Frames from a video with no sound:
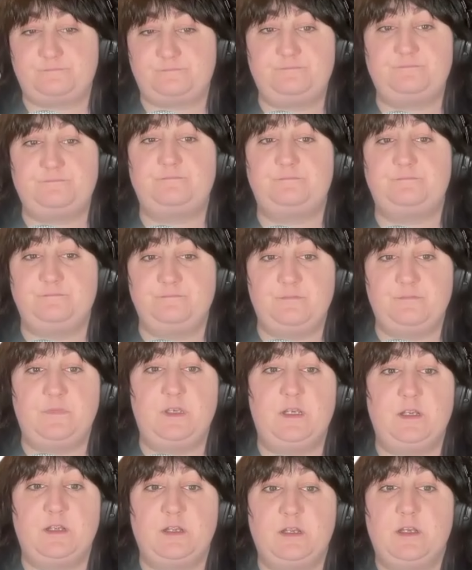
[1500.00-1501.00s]

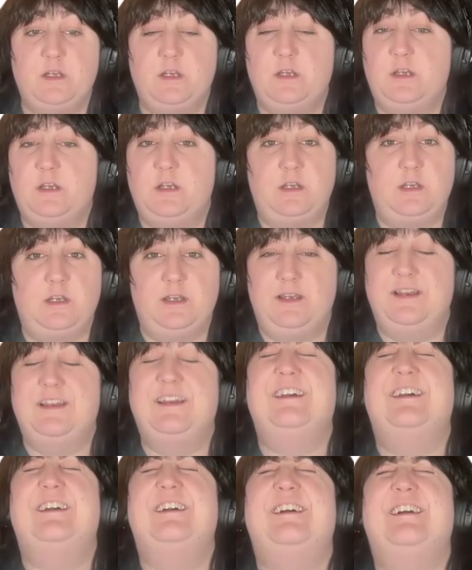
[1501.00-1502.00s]

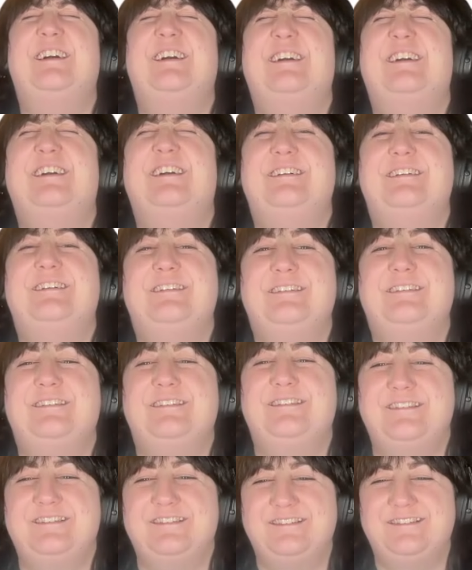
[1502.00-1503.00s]

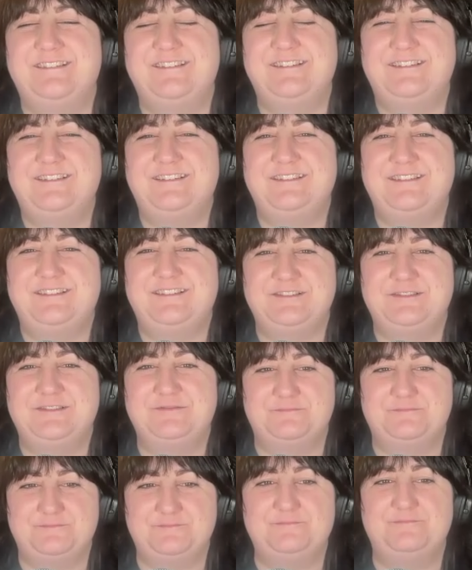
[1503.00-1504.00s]

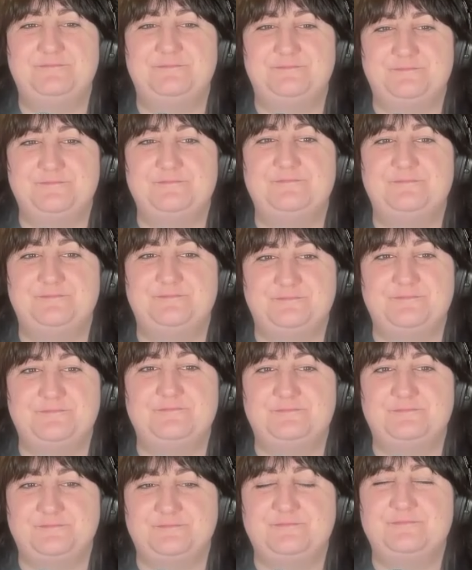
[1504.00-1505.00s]

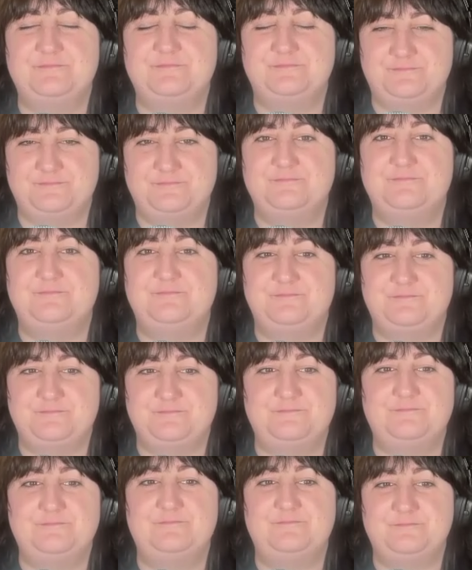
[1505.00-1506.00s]

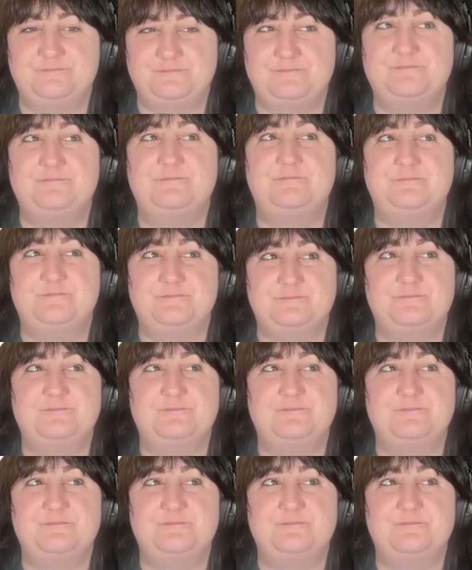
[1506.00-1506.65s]
The person shown says nothing.